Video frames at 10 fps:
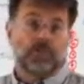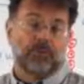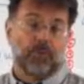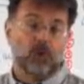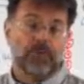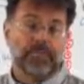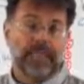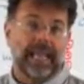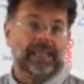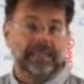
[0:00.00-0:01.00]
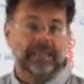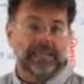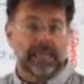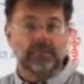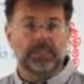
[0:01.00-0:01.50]
floating cancer
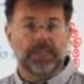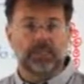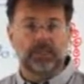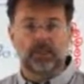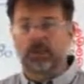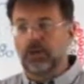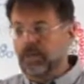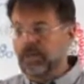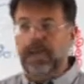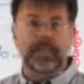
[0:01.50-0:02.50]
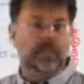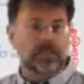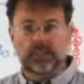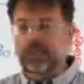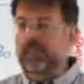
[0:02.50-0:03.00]
stem cells in the body, they
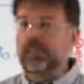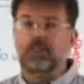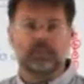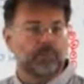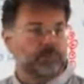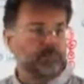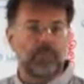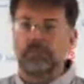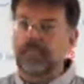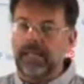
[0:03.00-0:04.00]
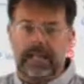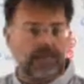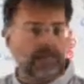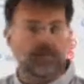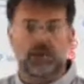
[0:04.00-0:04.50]
just keep
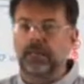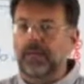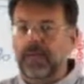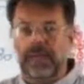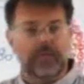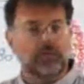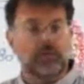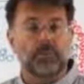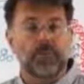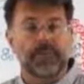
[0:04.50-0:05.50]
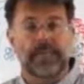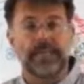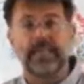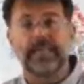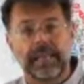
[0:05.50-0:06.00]
replicating and replicating and
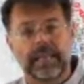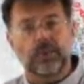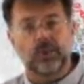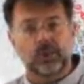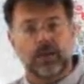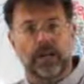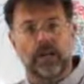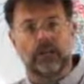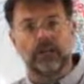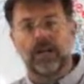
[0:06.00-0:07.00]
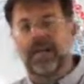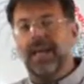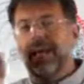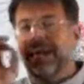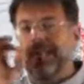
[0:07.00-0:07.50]
replicating, and they don't shut off.
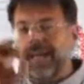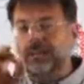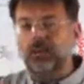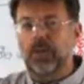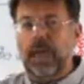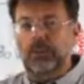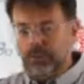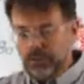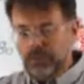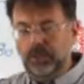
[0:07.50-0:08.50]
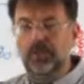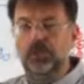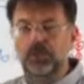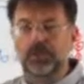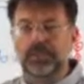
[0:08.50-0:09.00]
And that's what happens when you
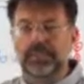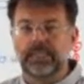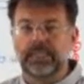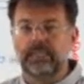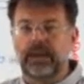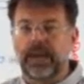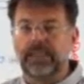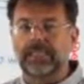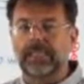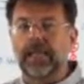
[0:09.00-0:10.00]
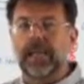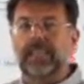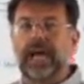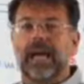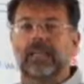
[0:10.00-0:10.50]
use this device.
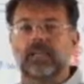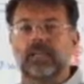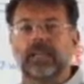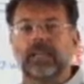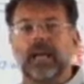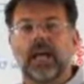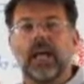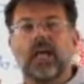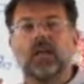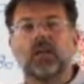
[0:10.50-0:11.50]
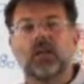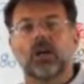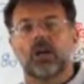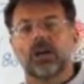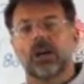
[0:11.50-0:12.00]
They actually
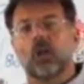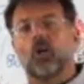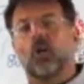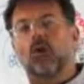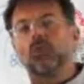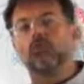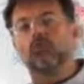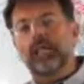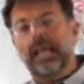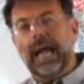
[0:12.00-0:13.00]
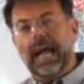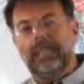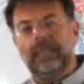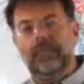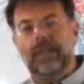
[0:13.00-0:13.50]
learn or
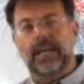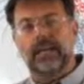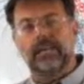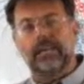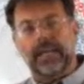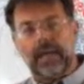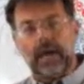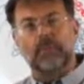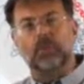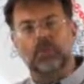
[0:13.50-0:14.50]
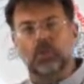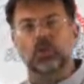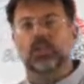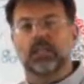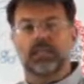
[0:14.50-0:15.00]
reactivate that
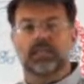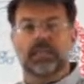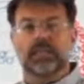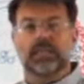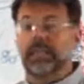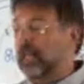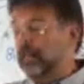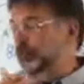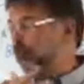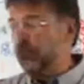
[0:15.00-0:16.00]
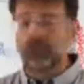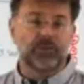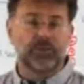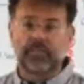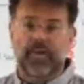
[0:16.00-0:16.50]
apoptotic effect, and that's
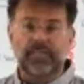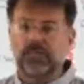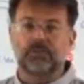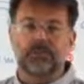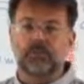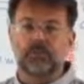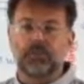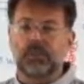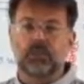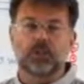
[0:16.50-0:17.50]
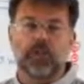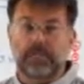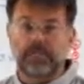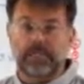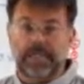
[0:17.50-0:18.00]
proven. Scientific research,
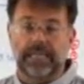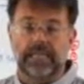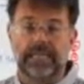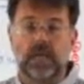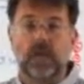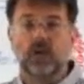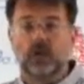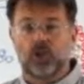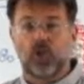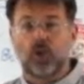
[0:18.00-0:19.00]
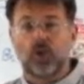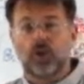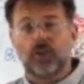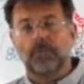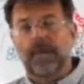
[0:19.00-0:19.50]
many studies
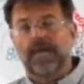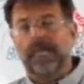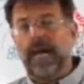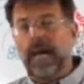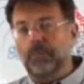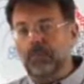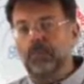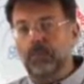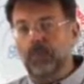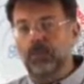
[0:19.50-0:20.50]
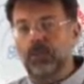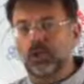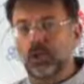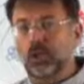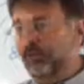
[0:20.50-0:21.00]
show that the
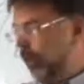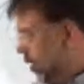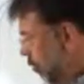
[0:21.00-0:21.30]
apoptosis of